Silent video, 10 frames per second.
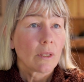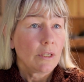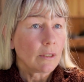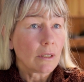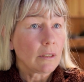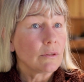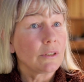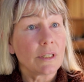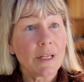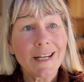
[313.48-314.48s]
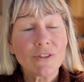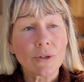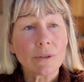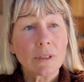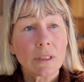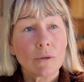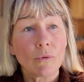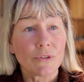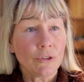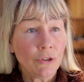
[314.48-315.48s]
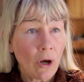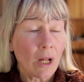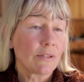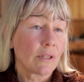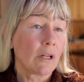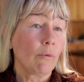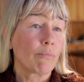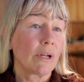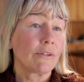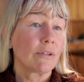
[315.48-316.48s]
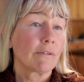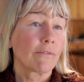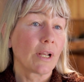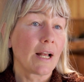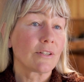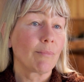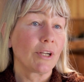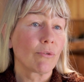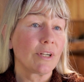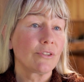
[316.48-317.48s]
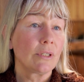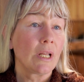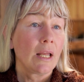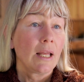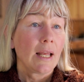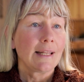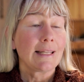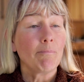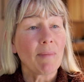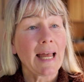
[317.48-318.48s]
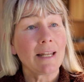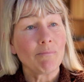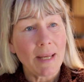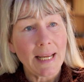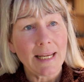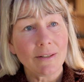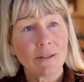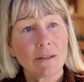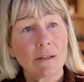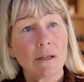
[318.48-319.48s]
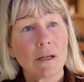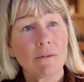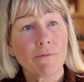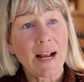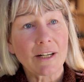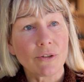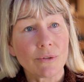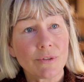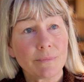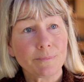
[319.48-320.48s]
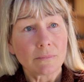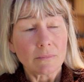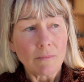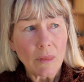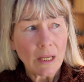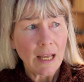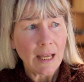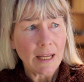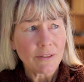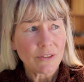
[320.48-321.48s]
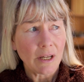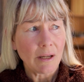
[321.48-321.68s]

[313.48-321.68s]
He concluded that nature was not the culprit for gas migration, and that man-made fractures and